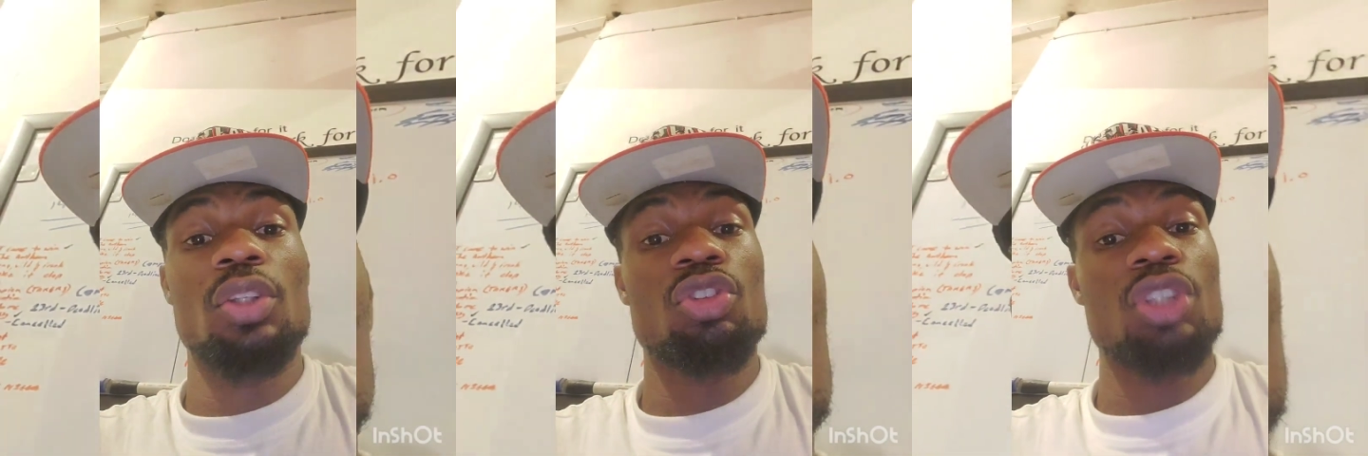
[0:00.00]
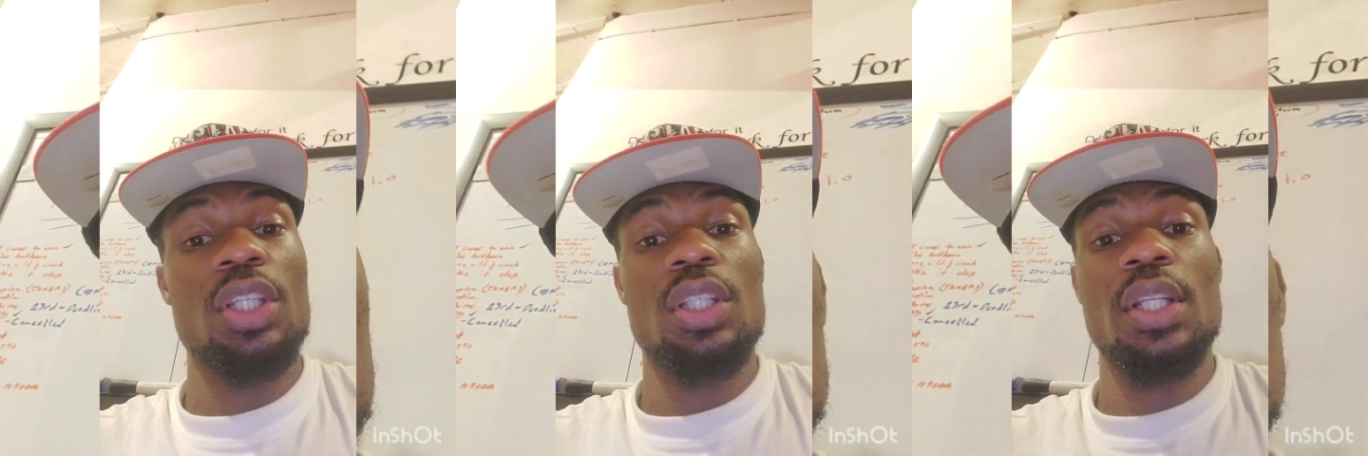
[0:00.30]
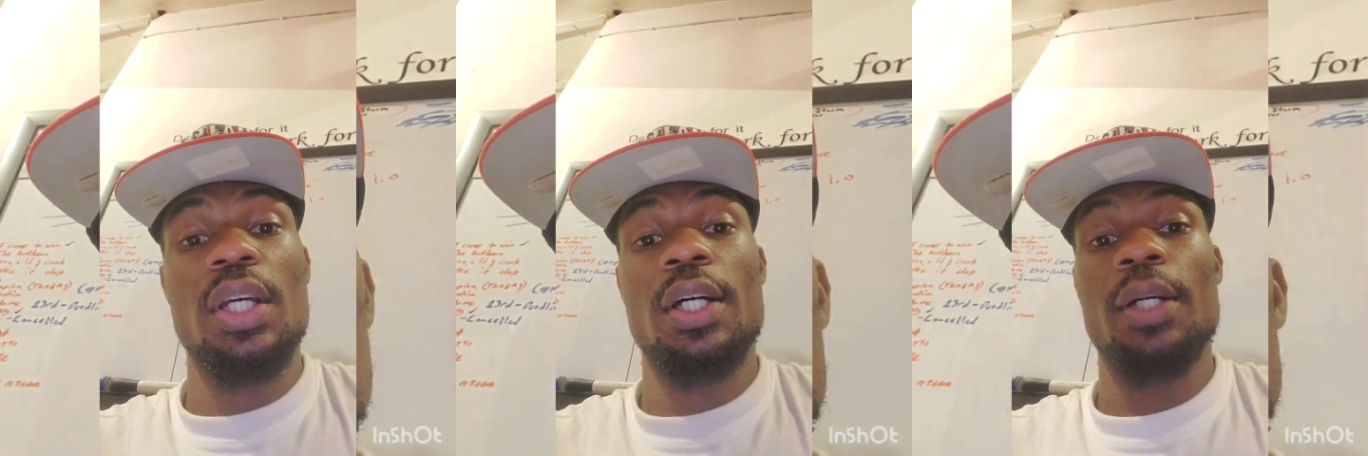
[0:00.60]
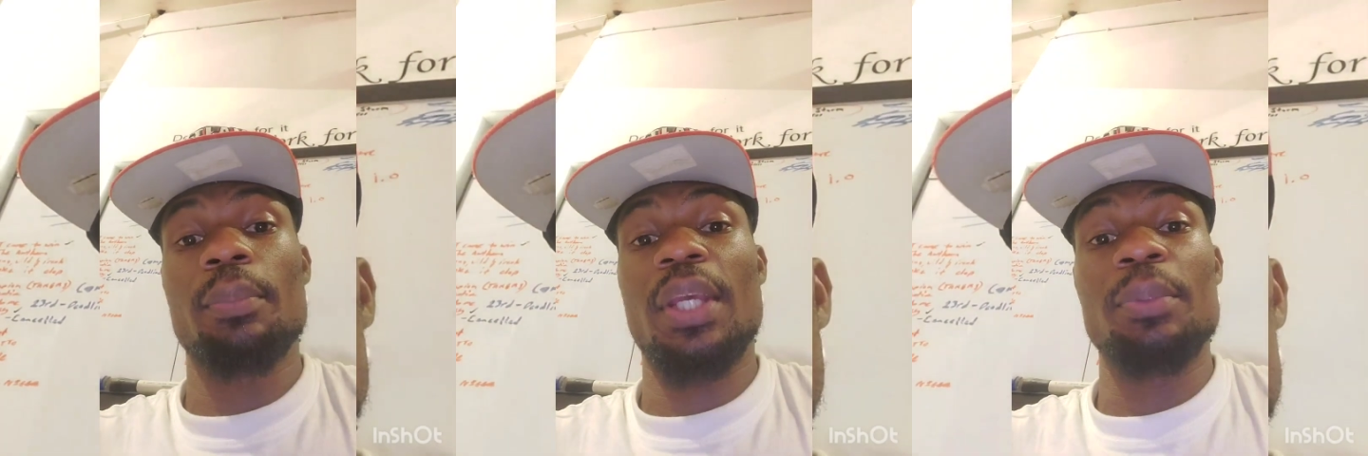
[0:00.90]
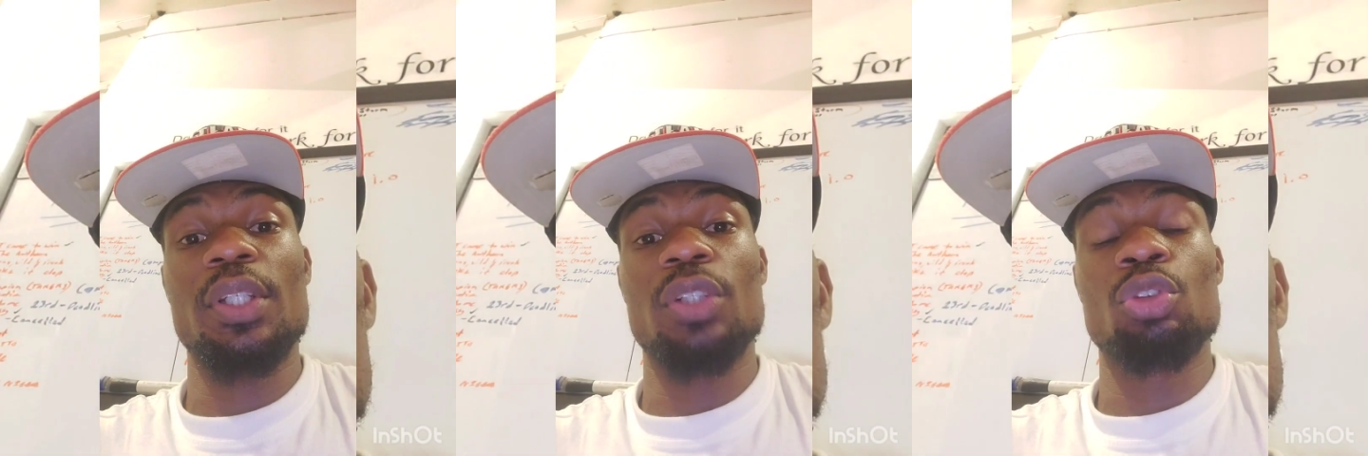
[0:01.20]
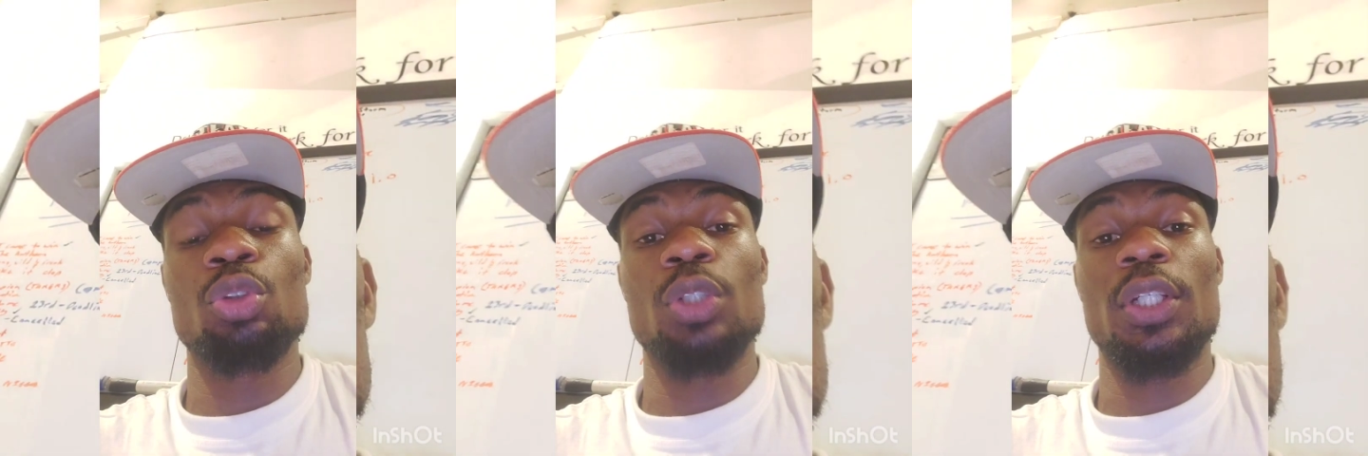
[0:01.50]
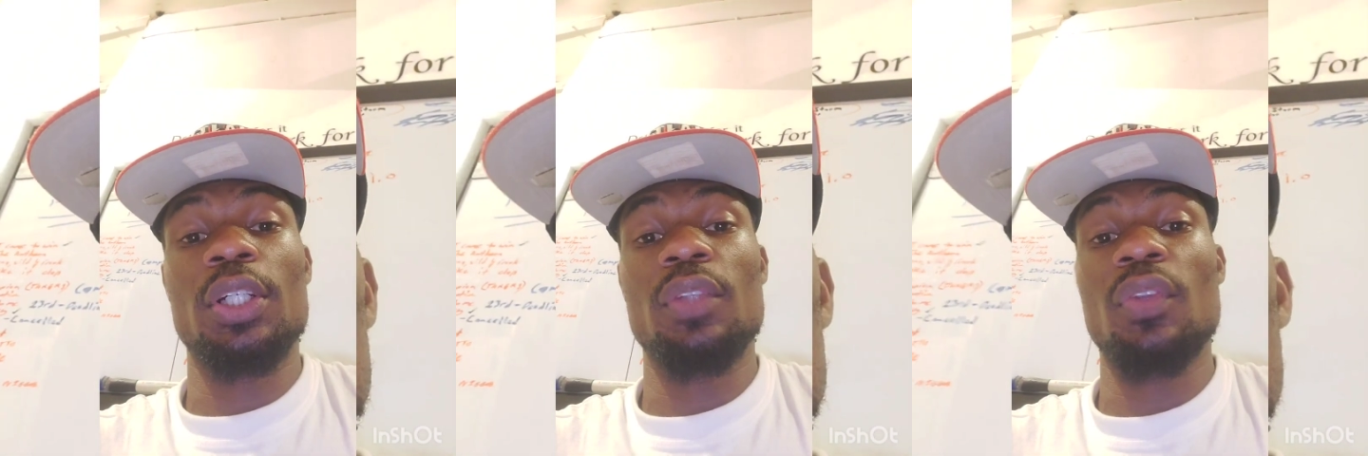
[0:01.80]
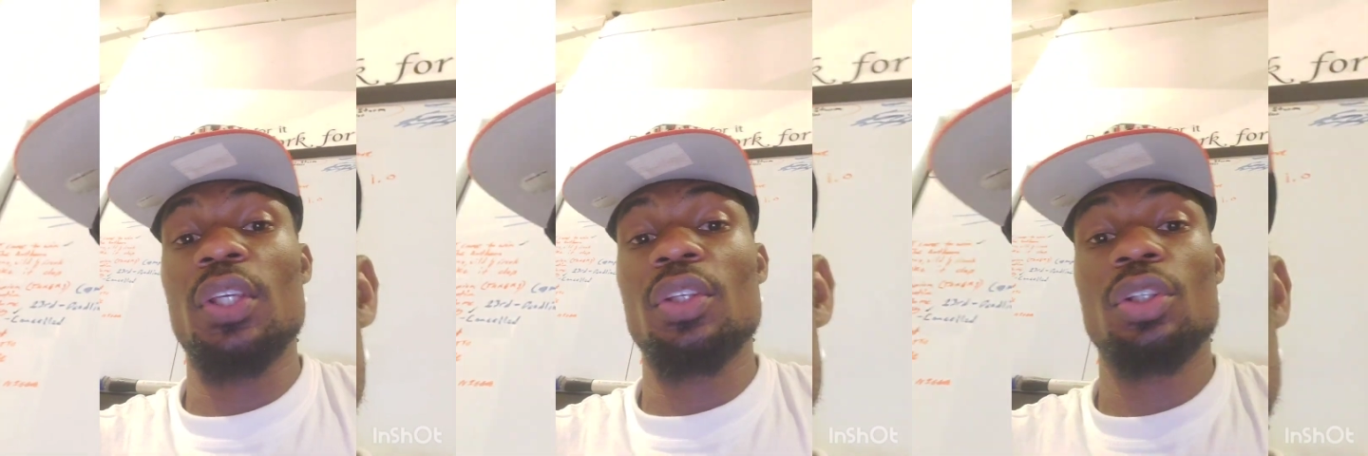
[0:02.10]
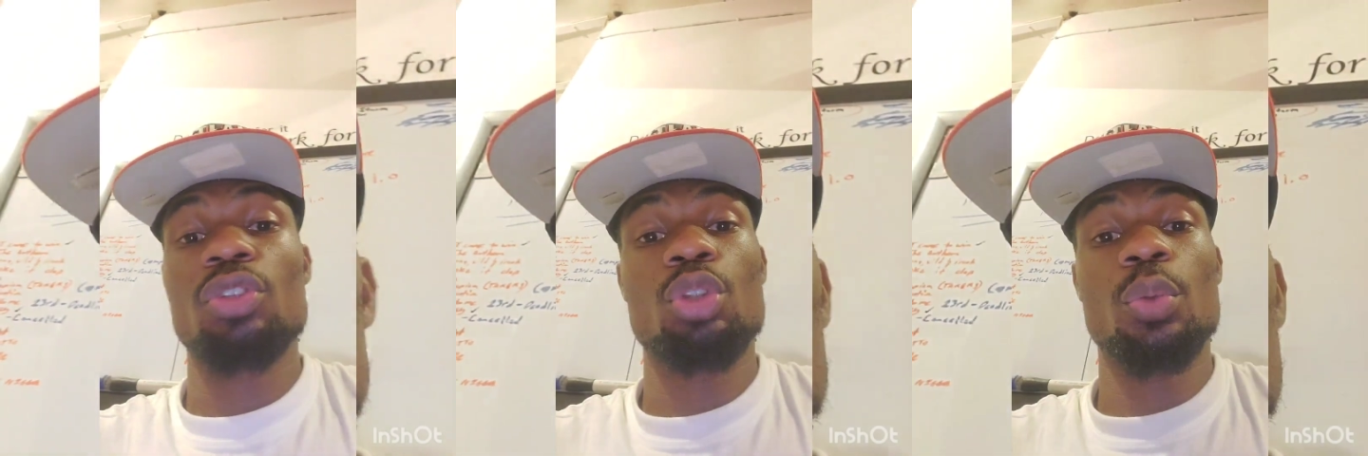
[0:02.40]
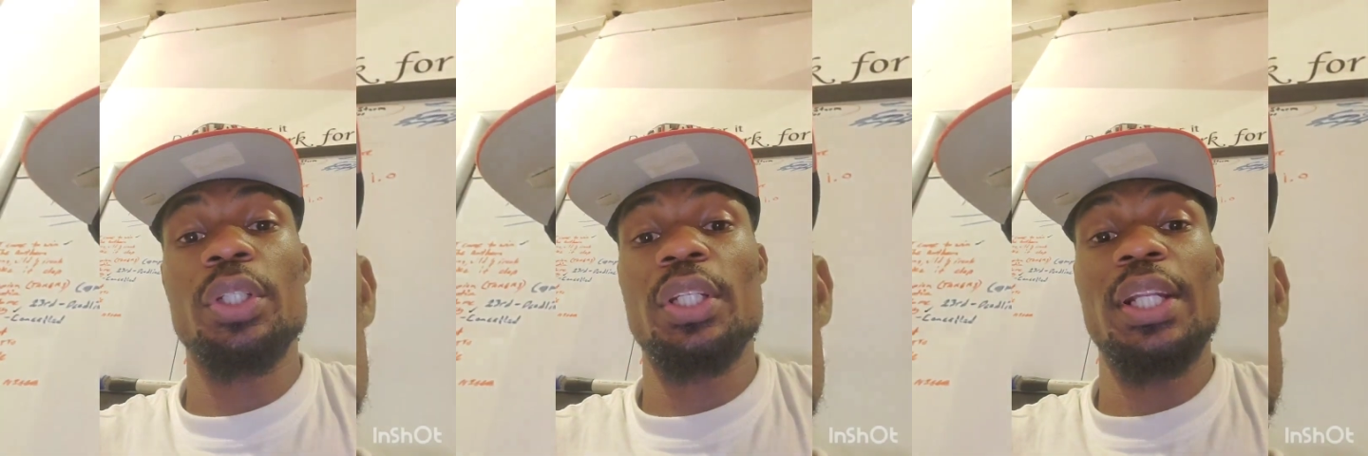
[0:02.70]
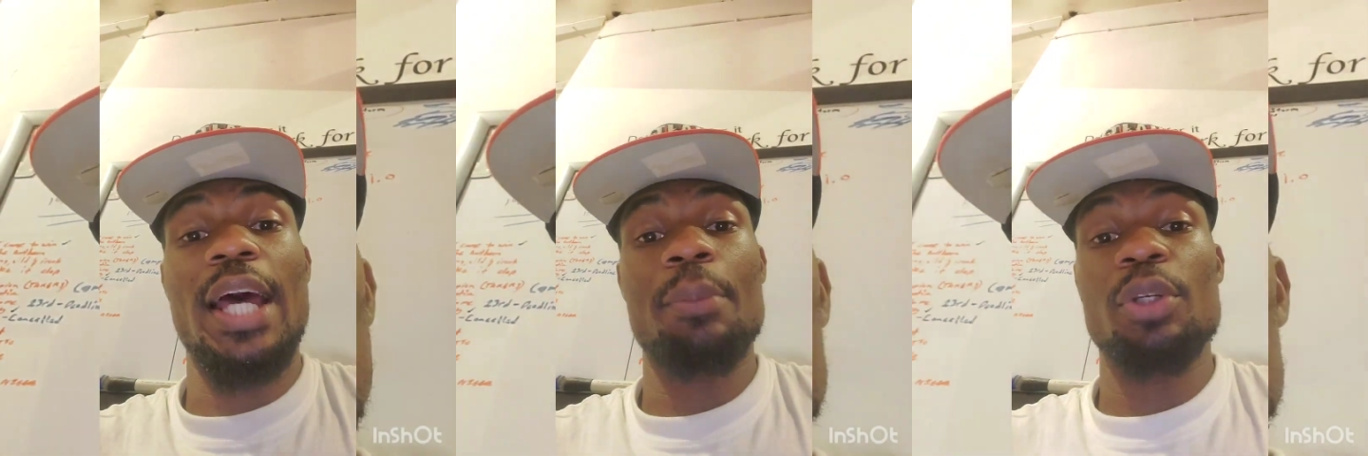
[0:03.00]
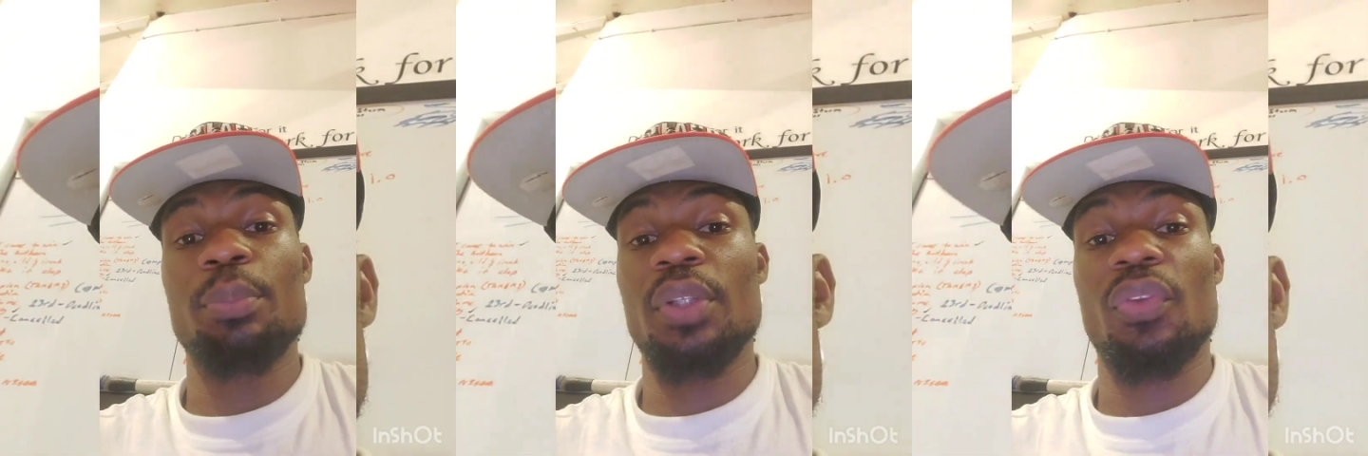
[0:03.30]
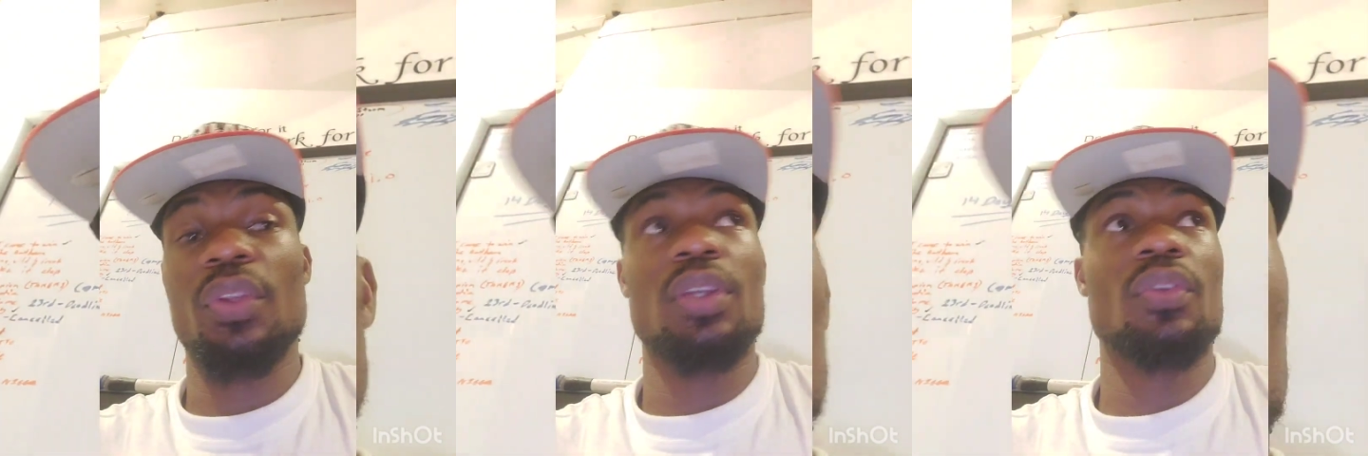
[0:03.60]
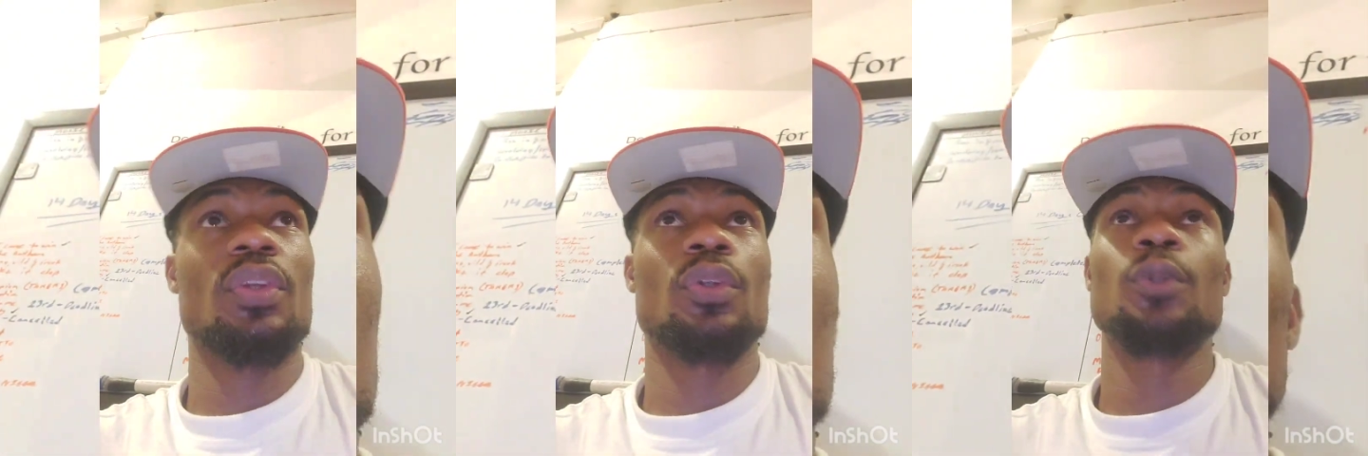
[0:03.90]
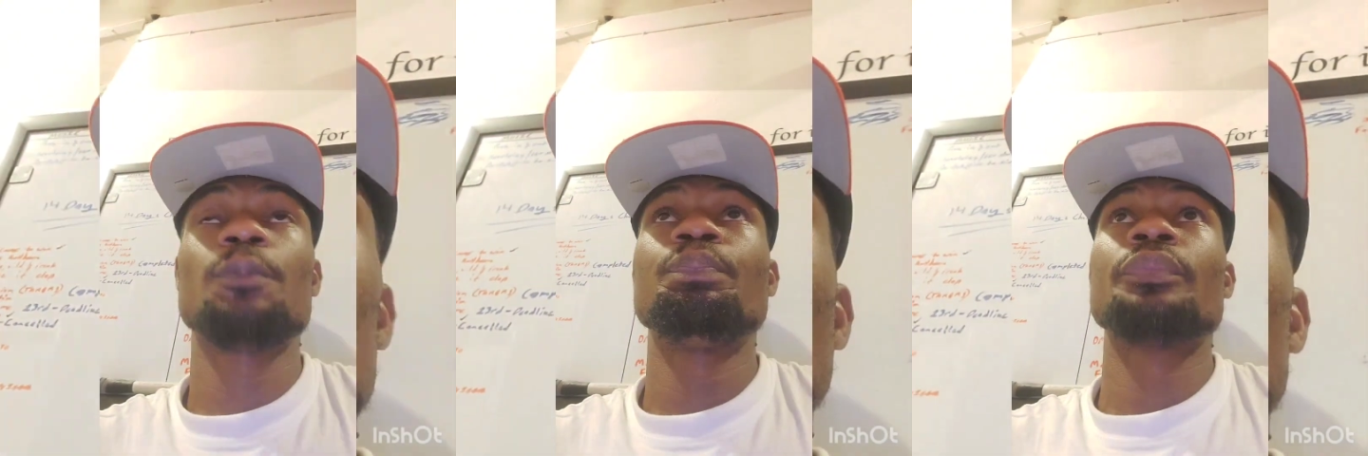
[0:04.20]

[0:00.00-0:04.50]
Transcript: chain enemy controller, take control of one of the labyrinth monsters, you know.